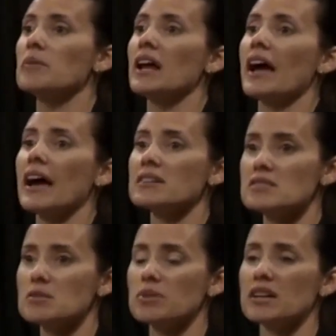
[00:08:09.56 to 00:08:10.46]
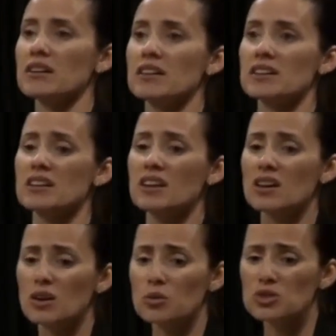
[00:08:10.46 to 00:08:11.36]
I'm going to ask the parent,
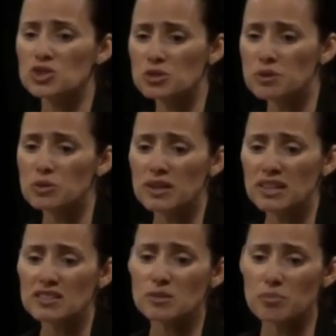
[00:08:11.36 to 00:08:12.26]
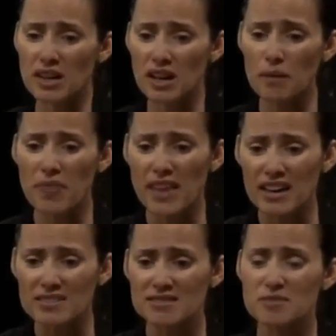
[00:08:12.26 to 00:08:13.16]
would you be willing to pick up
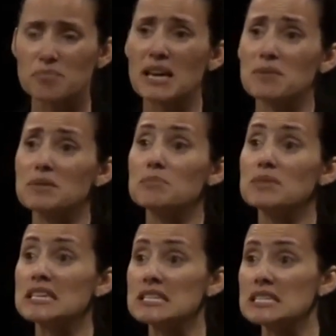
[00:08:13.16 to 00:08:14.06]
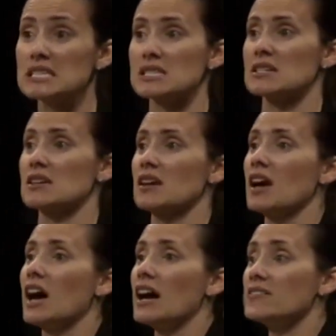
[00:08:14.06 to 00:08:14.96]
that baby piece?
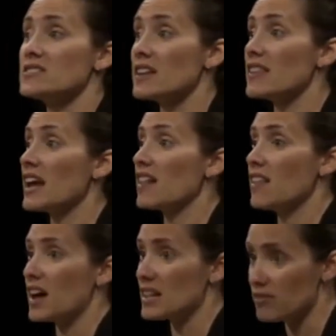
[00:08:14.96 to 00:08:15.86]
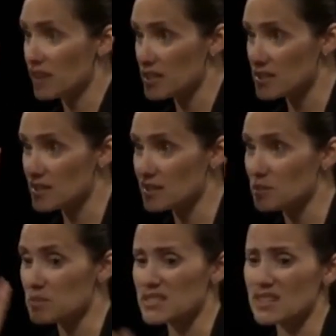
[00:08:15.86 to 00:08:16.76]
I've done that a lot. If I see a
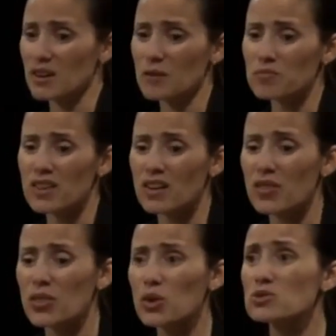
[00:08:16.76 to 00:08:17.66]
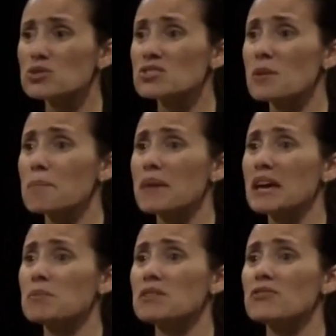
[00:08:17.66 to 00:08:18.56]
little piece, I go, those are some
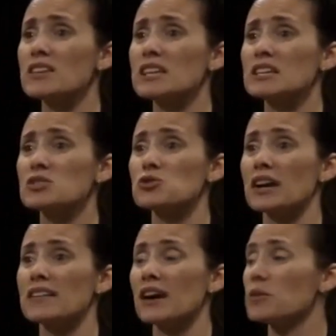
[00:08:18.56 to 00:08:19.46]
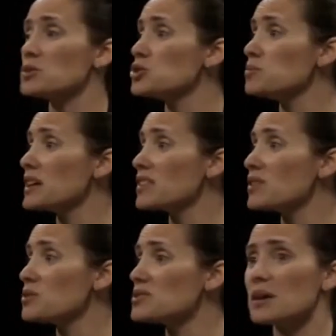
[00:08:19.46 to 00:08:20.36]
baby feelings right now. Would you
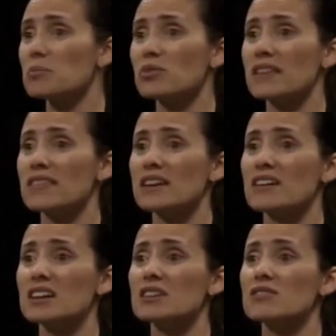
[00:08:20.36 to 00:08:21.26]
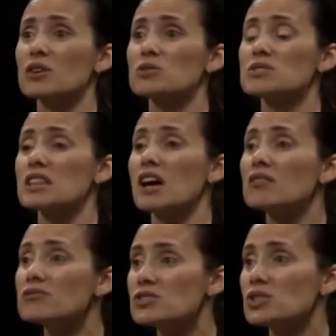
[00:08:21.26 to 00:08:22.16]
pick those up right there and give those
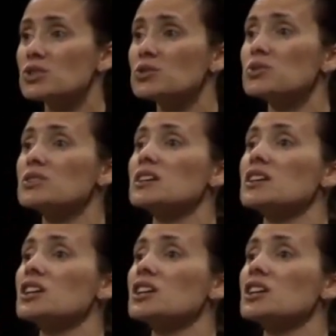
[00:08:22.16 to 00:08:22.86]
love too?